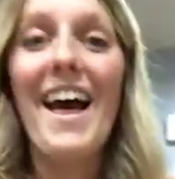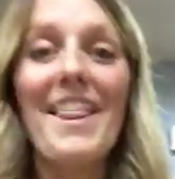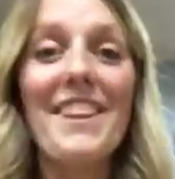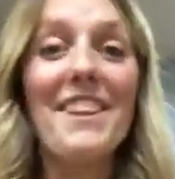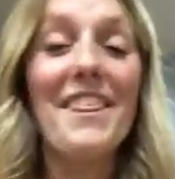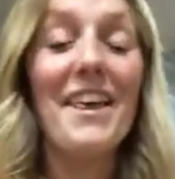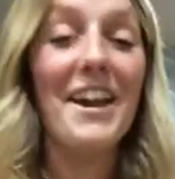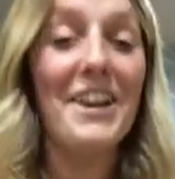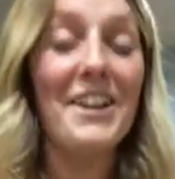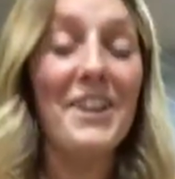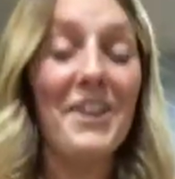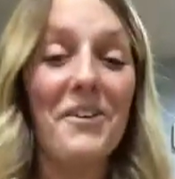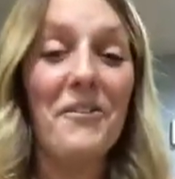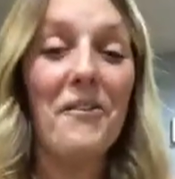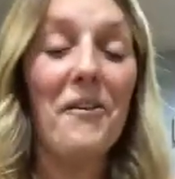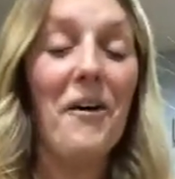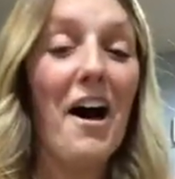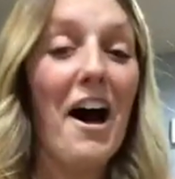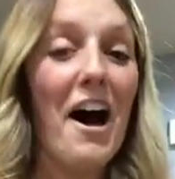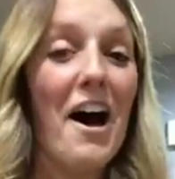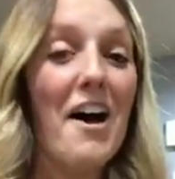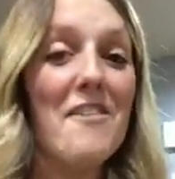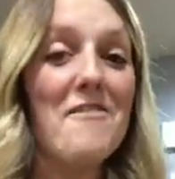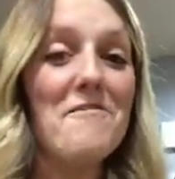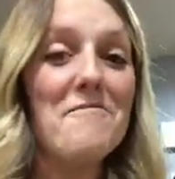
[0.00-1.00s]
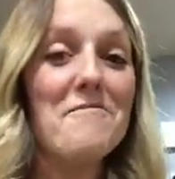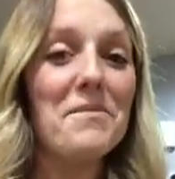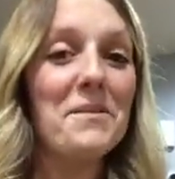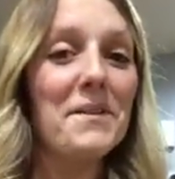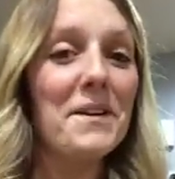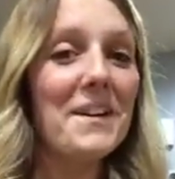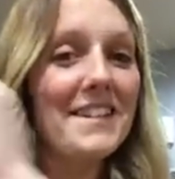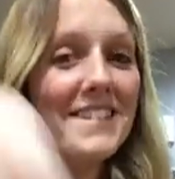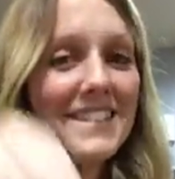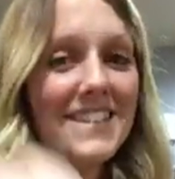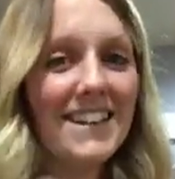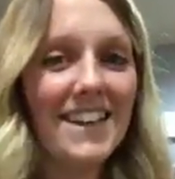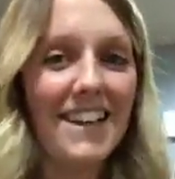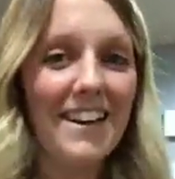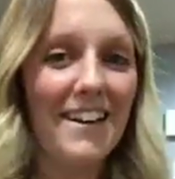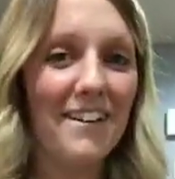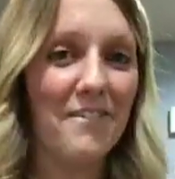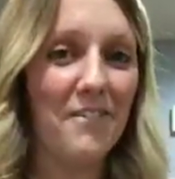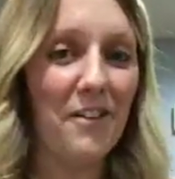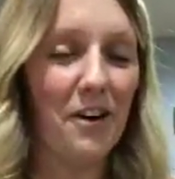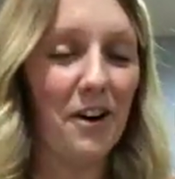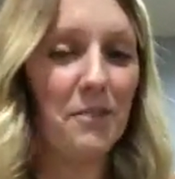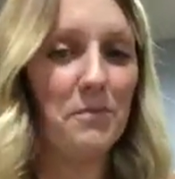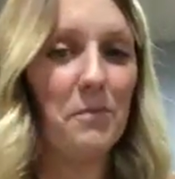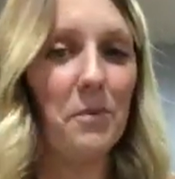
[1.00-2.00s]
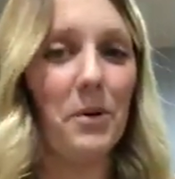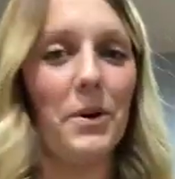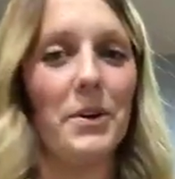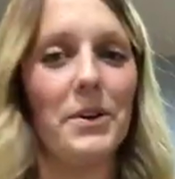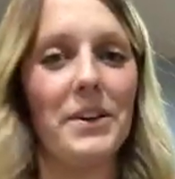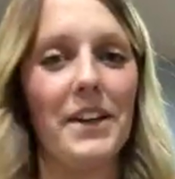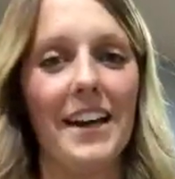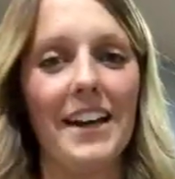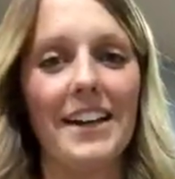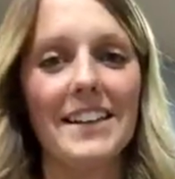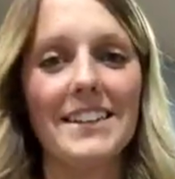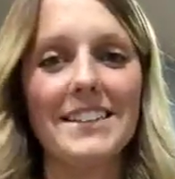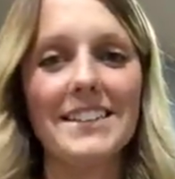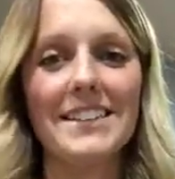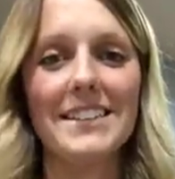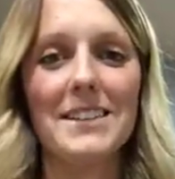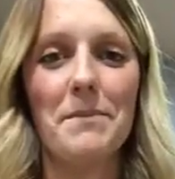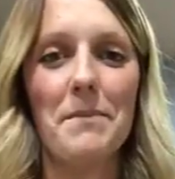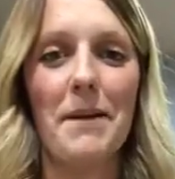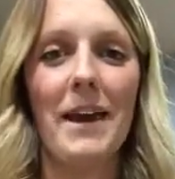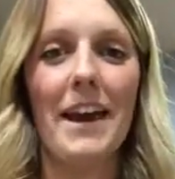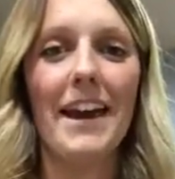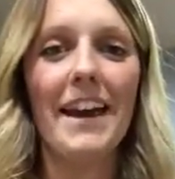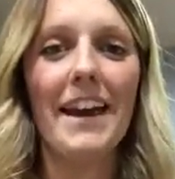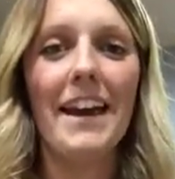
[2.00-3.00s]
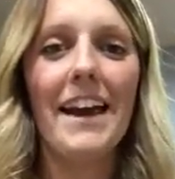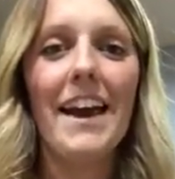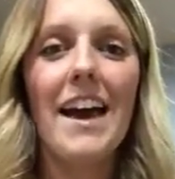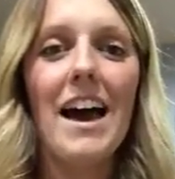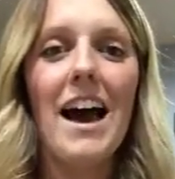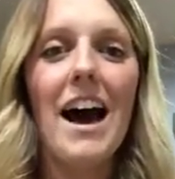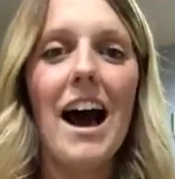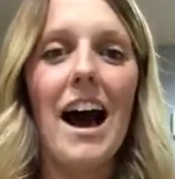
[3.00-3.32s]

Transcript: then you will have plenty of hard-boiled eggs to make.